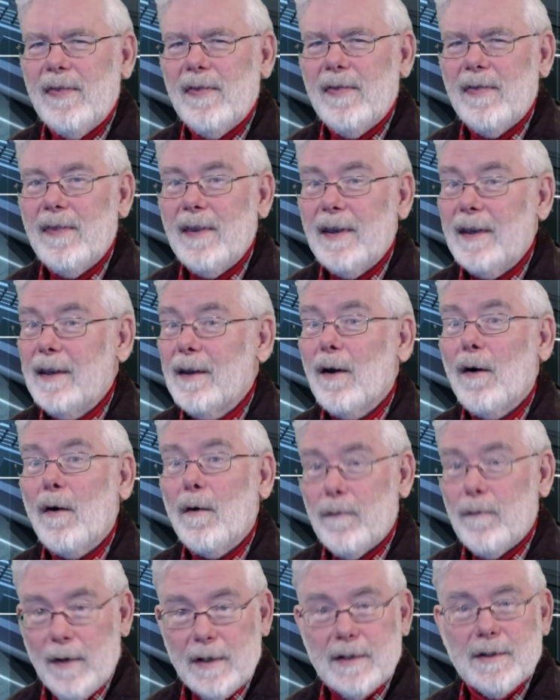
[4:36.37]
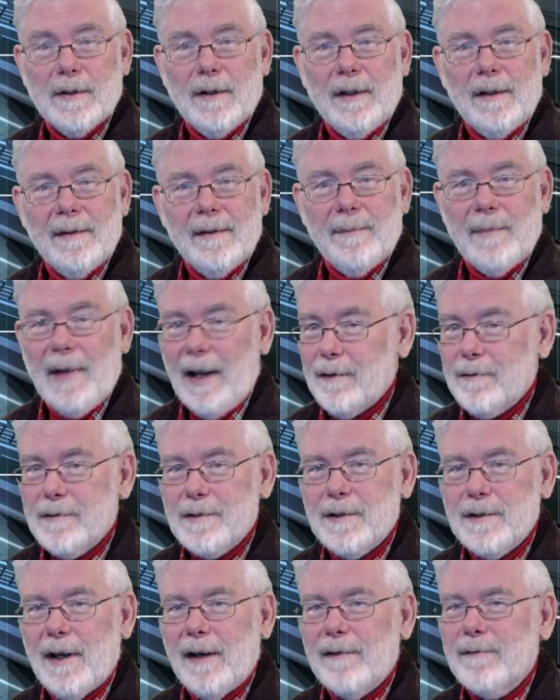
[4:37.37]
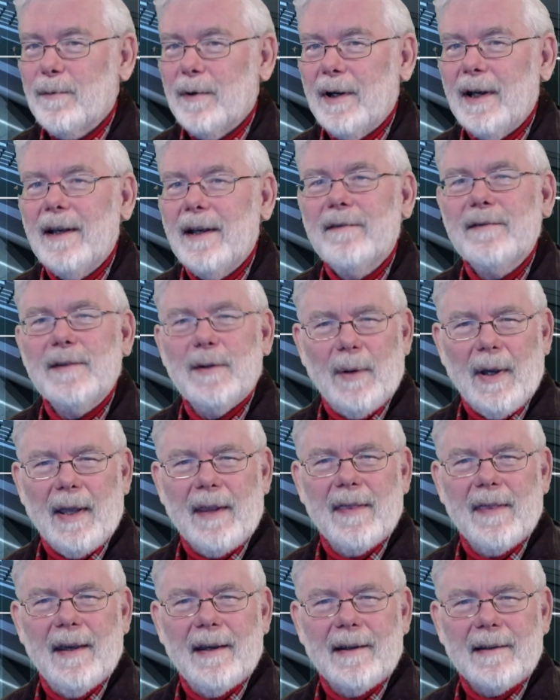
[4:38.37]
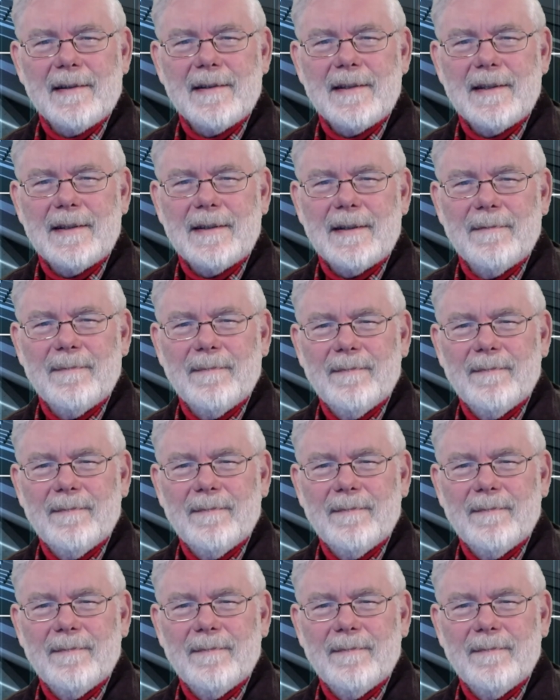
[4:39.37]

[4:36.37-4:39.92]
the official Microsoft way of doing things.